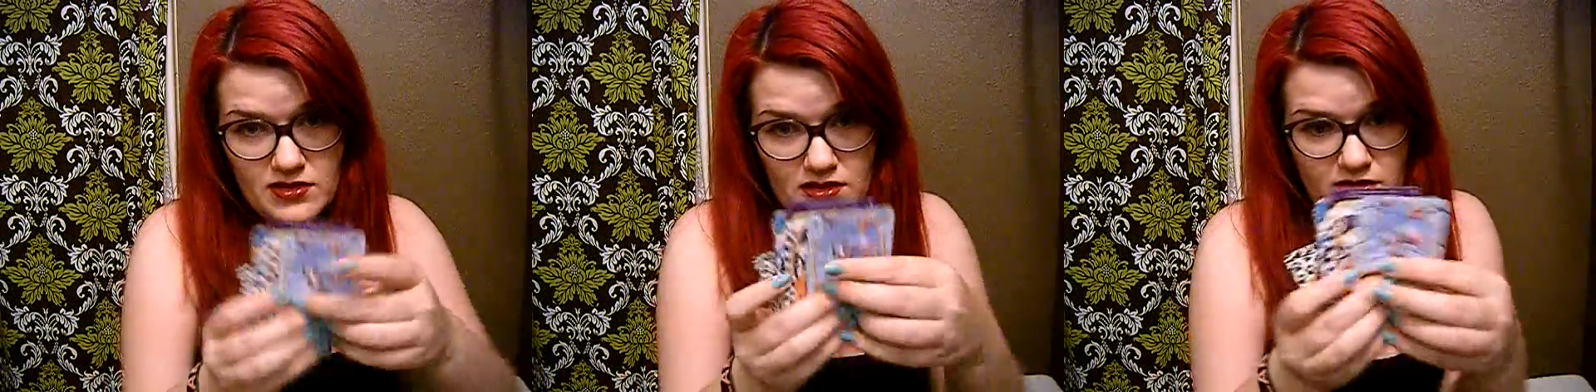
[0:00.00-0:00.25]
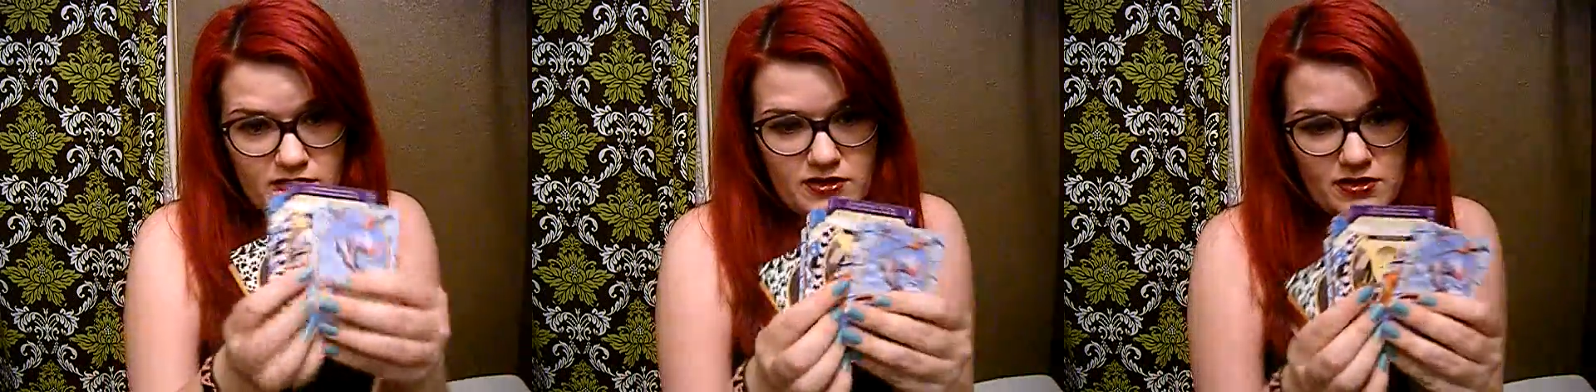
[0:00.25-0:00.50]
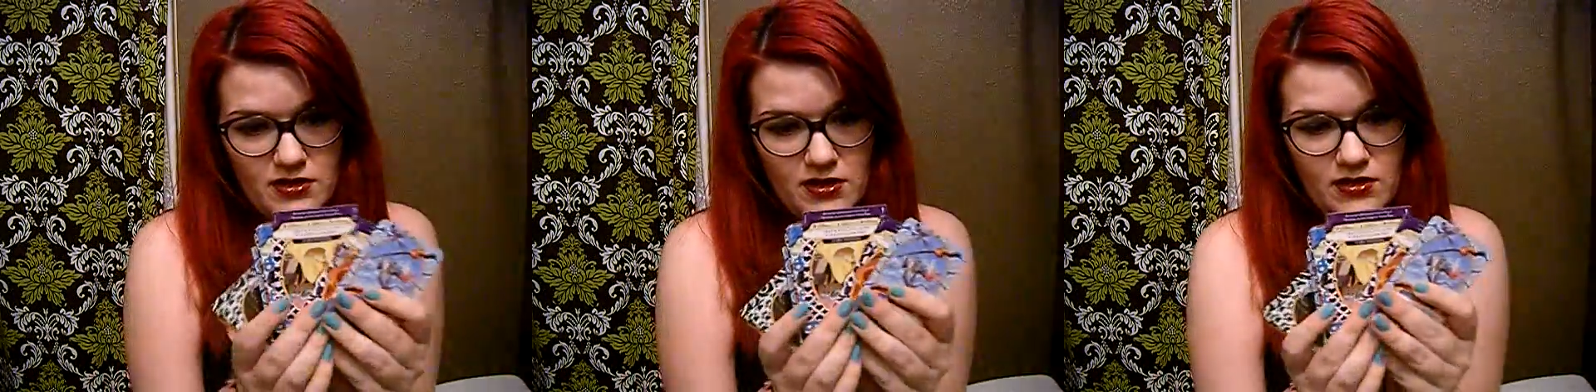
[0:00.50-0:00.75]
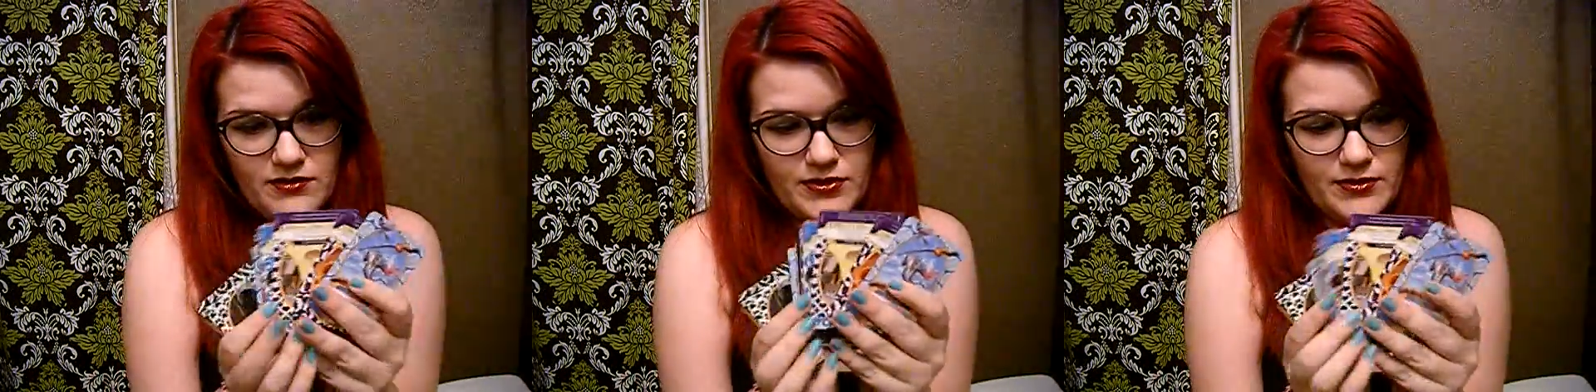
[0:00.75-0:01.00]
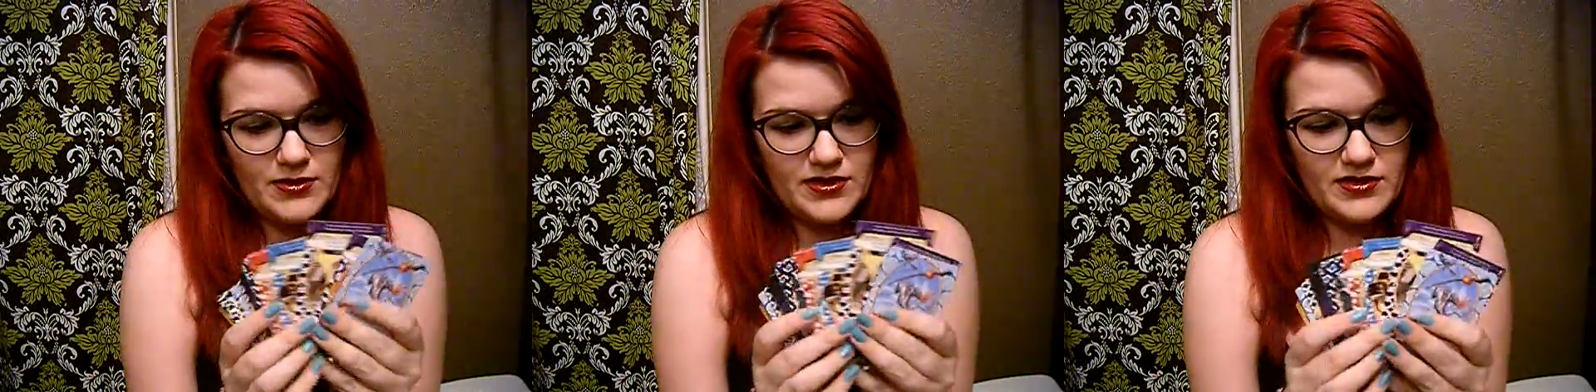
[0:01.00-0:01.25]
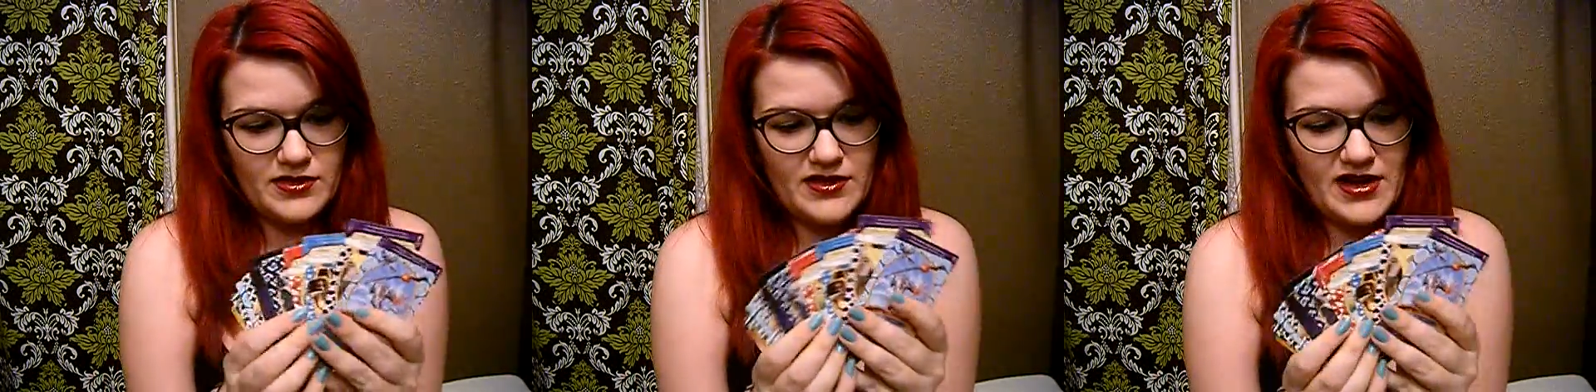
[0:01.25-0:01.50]
these are all of the
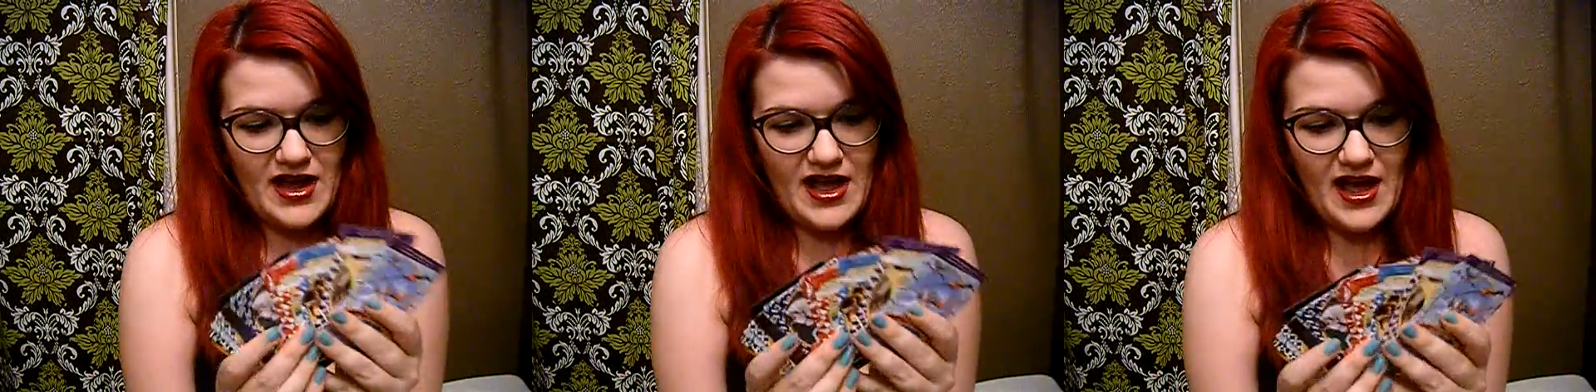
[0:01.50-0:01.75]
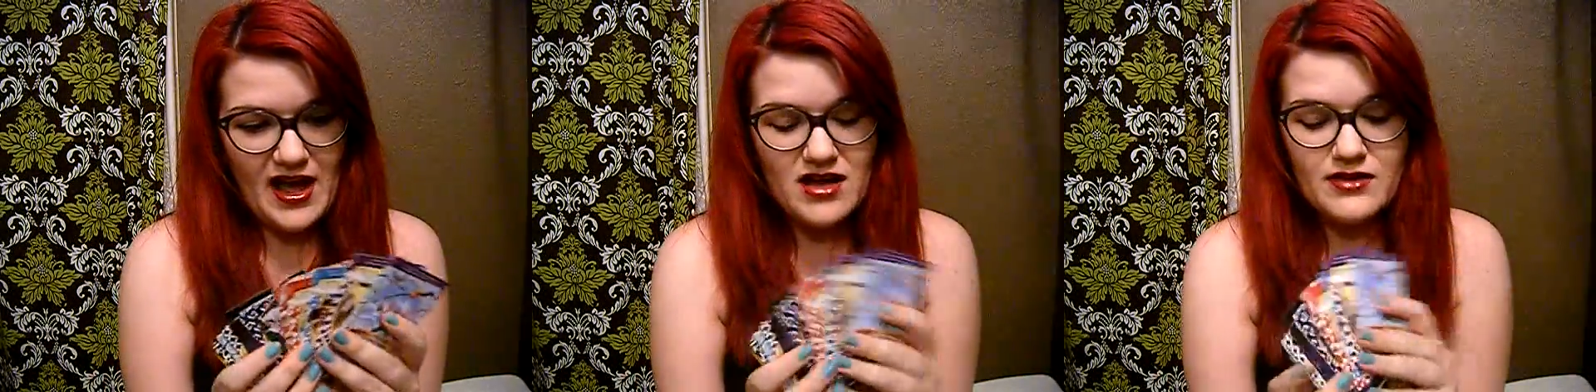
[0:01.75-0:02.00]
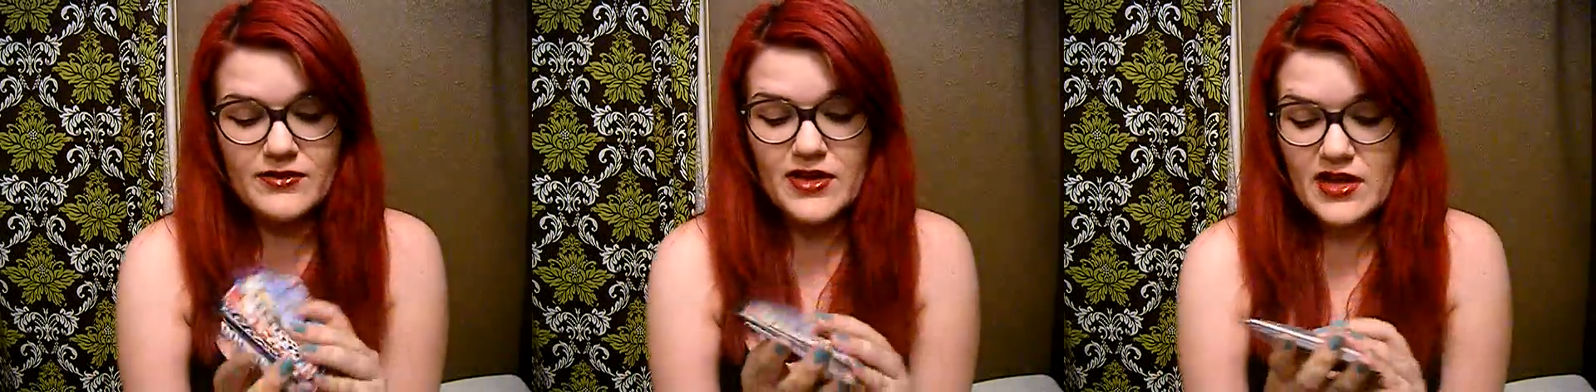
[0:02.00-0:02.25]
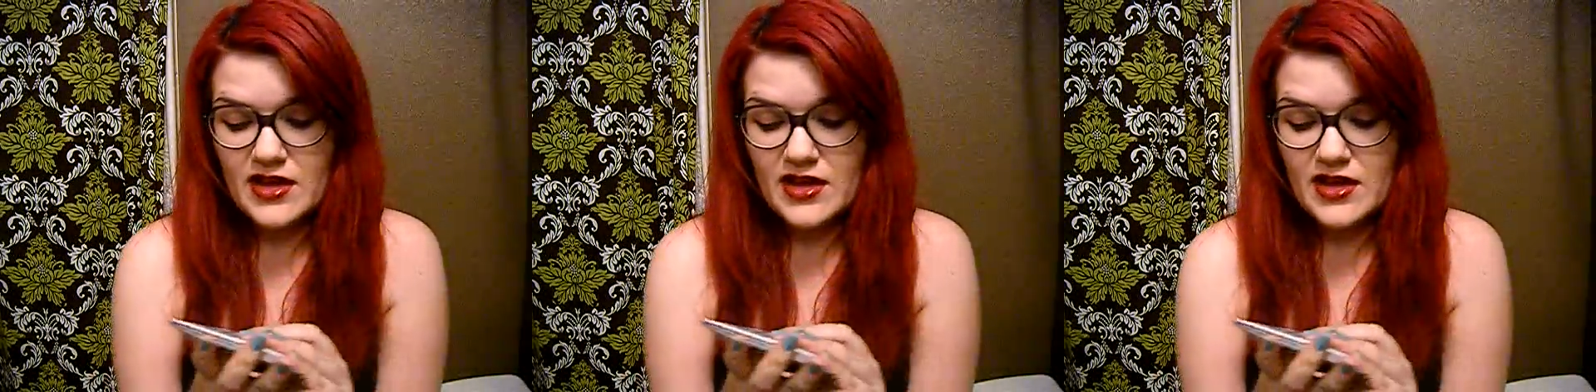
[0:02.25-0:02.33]
ones that I have,